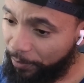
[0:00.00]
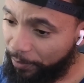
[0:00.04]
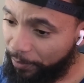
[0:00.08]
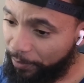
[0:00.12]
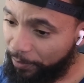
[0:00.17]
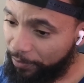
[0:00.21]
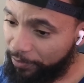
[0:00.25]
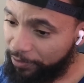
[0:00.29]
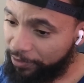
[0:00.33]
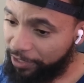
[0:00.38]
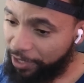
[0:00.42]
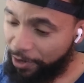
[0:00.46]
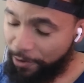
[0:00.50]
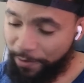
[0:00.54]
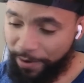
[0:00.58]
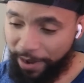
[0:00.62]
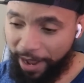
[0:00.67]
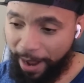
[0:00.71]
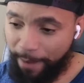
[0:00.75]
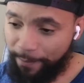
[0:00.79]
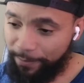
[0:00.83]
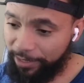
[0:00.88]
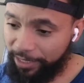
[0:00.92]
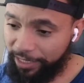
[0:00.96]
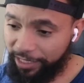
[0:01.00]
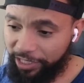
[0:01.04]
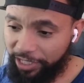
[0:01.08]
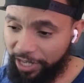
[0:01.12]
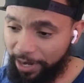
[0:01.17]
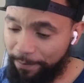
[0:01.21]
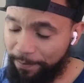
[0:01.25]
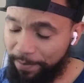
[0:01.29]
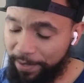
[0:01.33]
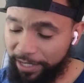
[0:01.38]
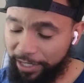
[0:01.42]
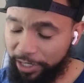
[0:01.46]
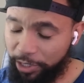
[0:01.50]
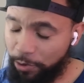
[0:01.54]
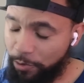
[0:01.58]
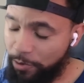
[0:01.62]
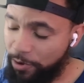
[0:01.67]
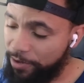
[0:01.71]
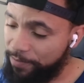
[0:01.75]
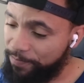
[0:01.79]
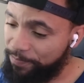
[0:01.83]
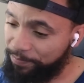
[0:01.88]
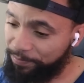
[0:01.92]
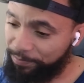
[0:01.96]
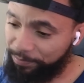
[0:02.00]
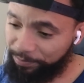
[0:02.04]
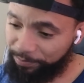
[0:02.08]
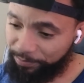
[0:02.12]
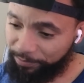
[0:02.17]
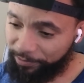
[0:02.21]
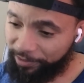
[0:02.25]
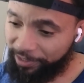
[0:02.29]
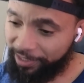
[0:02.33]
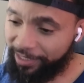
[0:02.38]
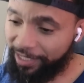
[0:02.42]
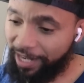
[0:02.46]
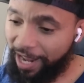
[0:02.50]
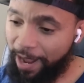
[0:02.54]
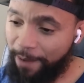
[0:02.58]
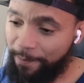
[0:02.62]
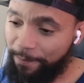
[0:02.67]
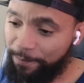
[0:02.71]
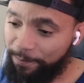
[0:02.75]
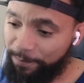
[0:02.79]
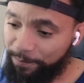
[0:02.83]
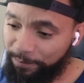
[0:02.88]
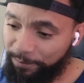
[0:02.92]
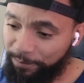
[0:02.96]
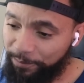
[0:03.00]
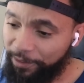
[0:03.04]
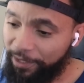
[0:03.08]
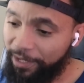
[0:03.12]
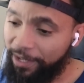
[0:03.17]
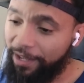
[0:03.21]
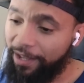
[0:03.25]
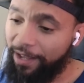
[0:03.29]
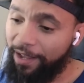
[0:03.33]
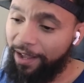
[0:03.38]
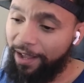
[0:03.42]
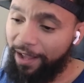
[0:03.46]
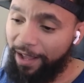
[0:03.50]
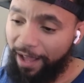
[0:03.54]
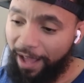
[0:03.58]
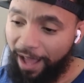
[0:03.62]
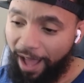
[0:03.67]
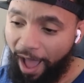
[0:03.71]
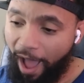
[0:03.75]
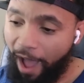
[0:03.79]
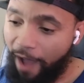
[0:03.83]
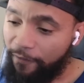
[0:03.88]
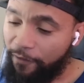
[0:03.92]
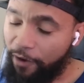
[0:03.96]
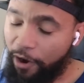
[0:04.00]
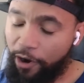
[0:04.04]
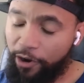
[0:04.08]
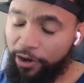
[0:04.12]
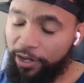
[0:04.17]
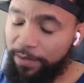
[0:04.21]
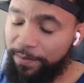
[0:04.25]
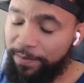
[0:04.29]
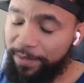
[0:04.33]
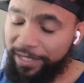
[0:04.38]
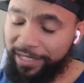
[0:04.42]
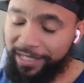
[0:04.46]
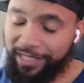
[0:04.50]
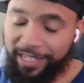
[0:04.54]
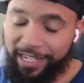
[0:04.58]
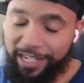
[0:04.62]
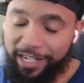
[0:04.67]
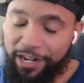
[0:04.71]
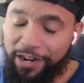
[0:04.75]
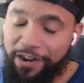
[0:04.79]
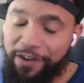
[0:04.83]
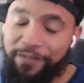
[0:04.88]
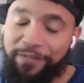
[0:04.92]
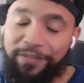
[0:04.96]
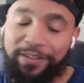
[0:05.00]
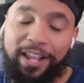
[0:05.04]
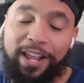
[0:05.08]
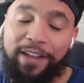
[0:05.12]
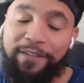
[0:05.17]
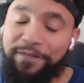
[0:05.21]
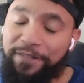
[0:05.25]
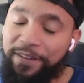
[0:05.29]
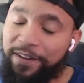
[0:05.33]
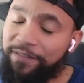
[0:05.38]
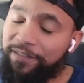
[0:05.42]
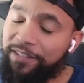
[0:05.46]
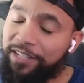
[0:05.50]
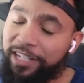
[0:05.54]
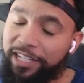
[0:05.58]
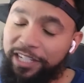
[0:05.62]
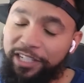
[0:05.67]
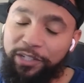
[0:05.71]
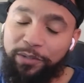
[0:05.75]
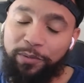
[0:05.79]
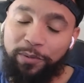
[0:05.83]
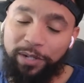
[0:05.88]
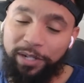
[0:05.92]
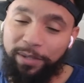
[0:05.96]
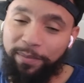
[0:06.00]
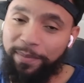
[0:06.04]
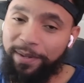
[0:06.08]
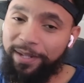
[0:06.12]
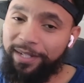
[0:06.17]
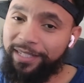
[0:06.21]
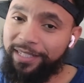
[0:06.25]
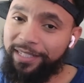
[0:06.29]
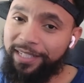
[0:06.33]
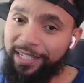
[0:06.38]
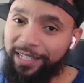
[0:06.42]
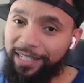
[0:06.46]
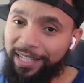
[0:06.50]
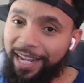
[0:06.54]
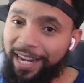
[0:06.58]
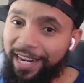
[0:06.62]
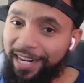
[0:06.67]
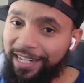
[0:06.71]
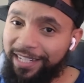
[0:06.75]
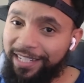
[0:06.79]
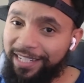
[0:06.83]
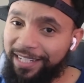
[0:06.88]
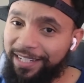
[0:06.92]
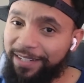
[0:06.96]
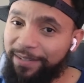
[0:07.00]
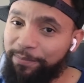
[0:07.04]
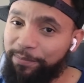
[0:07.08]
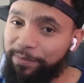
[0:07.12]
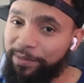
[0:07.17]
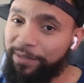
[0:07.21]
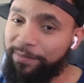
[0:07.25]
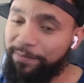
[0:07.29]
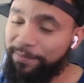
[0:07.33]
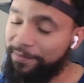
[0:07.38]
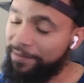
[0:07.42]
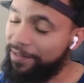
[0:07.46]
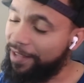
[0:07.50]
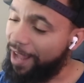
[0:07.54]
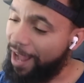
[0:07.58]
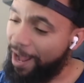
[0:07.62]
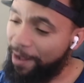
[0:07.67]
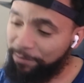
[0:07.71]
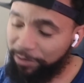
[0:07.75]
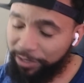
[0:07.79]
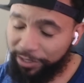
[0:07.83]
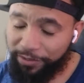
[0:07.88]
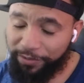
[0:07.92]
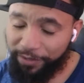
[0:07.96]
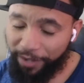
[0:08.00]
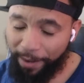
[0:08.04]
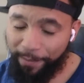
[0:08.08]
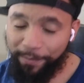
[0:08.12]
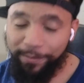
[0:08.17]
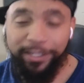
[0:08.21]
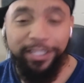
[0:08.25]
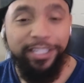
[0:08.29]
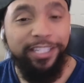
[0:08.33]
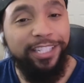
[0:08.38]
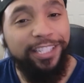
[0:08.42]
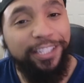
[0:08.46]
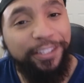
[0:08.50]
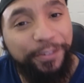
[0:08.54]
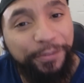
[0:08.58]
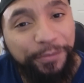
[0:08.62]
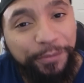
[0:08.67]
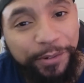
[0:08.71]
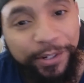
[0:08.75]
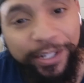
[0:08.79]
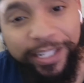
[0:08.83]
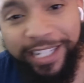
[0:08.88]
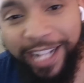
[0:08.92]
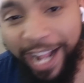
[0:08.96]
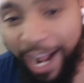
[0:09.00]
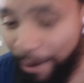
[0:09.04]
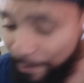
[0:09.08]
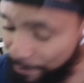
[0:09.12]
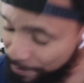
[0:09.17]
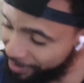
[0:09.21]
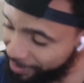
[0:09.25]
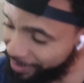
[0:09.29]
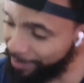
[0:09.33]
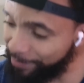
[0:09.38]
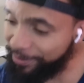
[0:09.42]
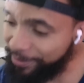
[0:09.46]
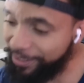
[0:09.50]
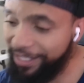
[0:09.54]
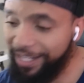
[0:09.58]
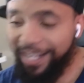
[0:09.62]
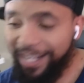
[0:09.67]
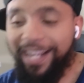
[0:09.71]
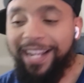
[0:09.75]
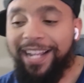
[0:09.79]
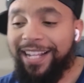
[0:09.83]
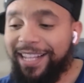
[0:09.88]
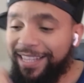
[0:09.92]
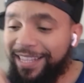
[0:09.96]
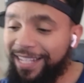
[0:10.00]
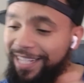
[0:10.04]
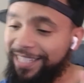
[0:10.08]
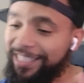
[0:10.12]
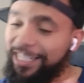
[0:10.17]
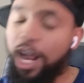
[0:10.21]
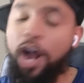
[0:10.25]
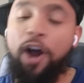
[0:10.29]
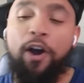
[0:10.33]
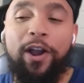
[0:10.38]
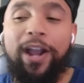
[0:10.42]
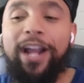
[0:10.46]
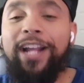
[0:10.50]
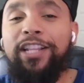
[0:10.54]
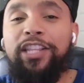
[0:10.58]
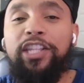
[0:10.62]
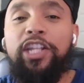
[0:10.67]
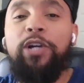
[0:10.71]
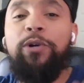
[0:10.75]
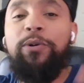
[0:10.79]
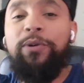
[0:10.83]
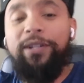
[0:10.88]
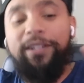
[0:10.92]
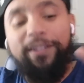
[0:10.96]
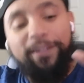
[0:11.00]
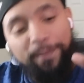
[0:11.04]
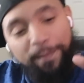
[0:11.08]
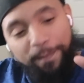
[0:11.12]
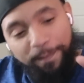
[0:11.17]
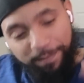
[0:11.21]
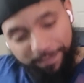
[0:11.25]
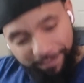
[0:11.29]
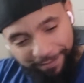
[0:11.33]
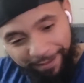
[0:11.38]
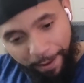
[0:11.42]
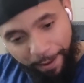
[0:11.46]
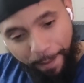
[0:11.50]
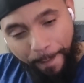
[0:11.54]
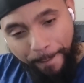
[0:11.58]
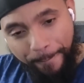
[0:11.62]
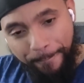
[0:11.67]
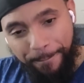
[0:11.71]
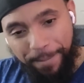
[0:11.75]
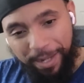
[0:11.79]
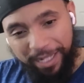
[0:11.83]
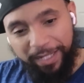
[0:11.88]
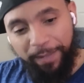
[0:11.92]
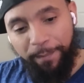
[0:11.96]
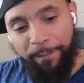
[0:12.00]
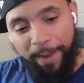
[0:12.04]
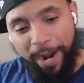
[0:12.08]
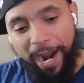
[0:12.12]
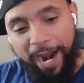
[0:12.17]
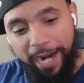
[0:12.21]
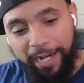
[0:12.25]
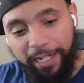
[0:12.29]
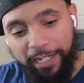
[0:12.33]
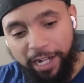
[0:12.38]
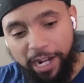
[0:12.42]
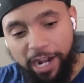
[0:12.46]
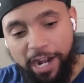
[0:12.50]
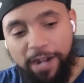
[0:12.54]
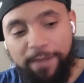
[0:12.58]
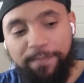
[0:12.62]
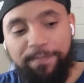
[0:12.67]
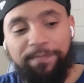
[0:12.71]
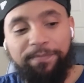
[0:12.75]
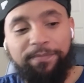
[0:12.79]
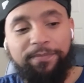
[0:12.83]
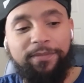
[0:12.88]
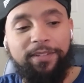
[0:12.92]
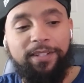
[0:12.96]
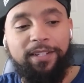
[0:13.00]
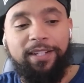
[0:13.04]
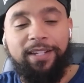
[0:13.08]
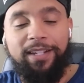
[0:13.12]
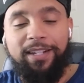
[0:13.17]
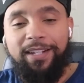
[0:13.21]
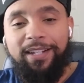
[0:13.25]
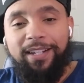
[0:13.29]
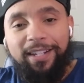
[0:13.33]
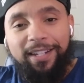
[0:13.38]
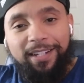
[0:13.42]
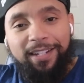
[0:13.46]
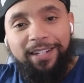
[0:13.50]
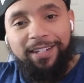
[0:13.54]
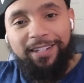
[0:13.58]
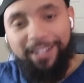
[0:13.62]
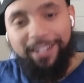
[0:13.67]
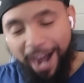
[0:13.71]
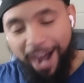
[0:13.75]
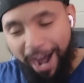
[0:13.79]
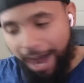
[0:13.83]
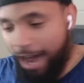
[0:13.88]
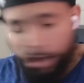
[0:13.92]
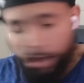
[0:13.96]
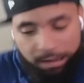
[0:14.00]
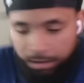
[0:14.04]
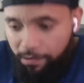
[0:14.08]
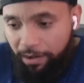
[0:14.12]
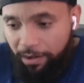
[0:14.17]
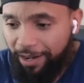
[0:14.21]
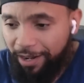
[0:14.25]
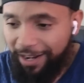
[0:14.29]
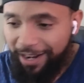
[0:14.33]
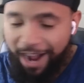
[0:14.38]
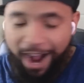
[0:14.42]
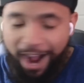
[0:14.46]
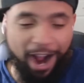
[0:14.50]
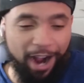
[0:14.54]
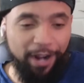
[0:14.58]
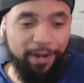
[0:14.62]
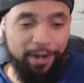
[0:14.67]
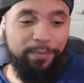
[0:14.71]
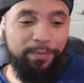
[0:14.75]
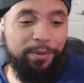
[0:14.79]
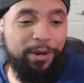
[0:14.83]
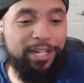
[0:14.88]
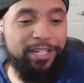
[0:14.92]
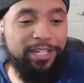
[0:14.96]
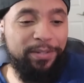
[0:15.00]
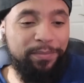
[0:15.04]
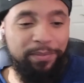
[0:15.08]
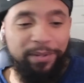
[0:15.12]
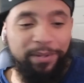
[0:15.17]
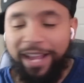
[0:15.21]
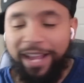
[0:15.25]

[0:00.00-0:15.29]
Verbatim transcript: you know what? I'm gonna just jump into it. Cause I've already been sitting here for like 15, 20 minutes delaying it, but I'm just a little freaked out. But let's go ahead and do it. About to man up. Ah! All right, press and play.